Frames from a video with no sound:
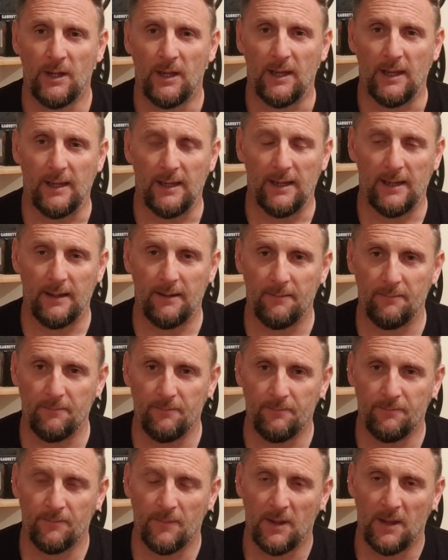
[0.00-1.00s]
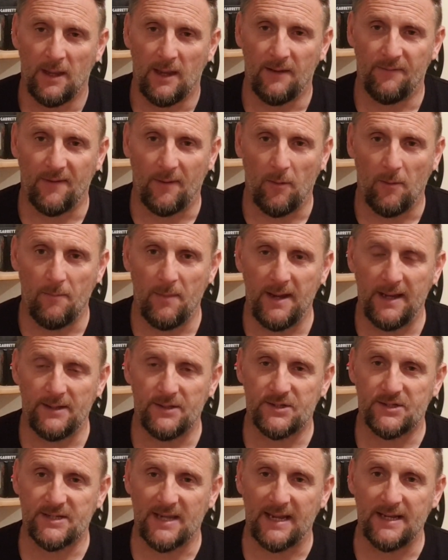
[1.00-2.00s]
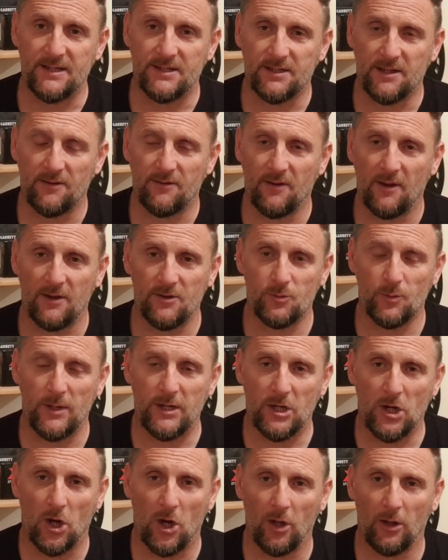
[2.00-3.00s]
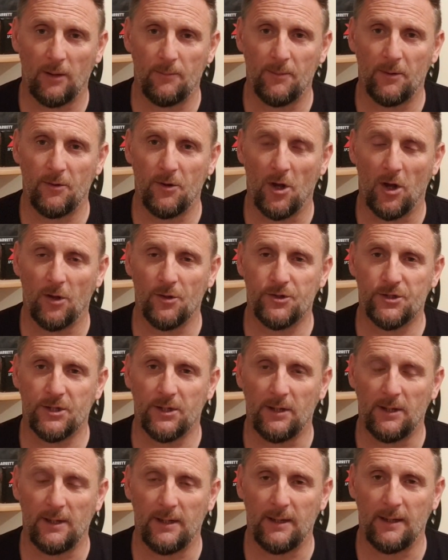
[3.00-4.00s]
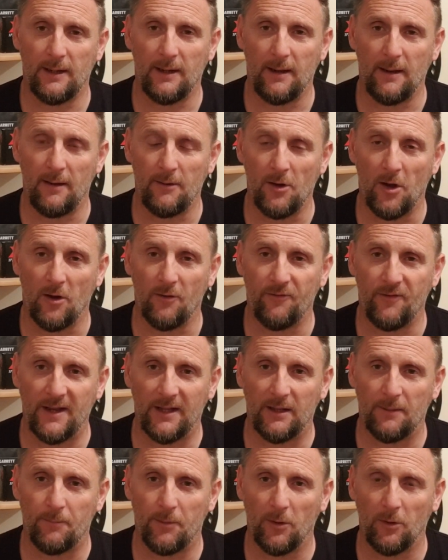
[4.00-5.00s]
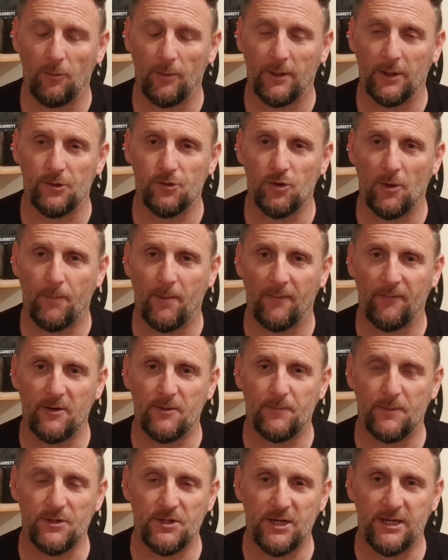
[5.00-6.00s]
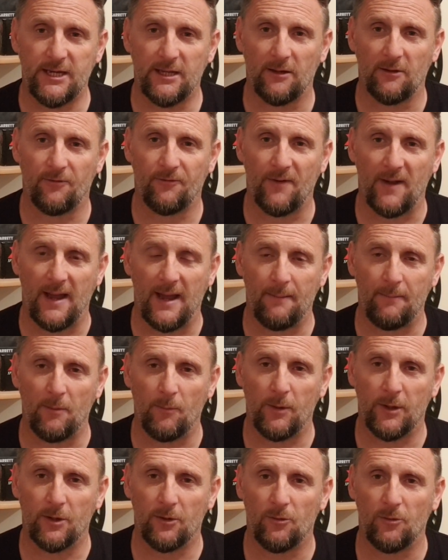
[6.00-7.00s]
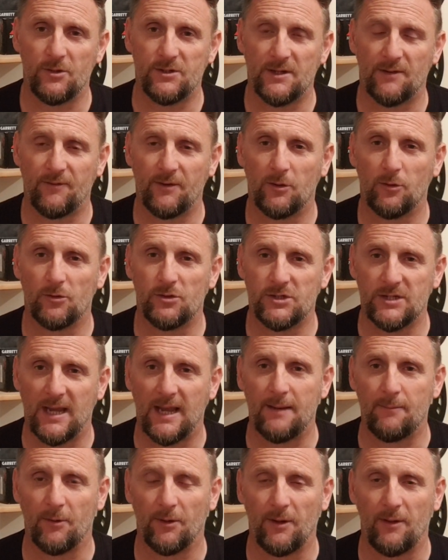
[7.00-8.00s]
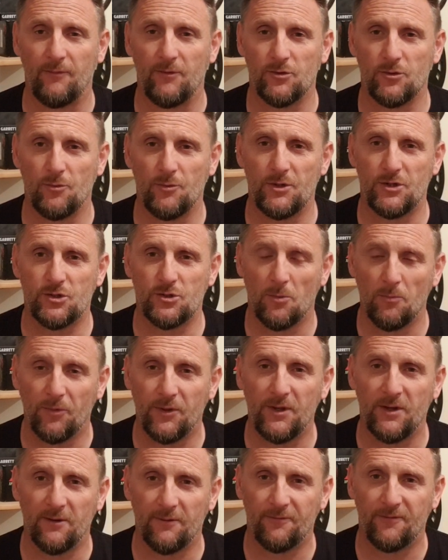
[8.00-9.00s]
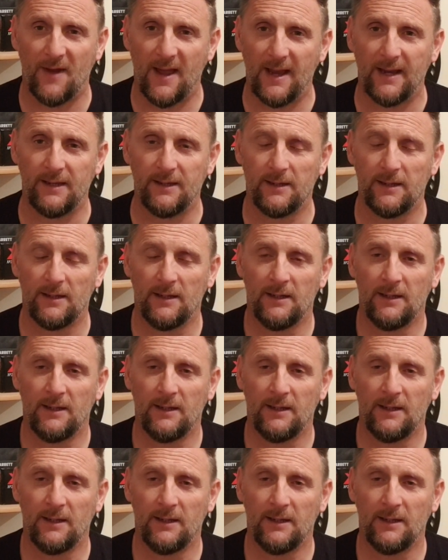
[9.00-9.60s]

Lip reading: if our main sites, as we call them, are not available. We can drop on this particular farm and we can always have a good time on it. There's always something to find.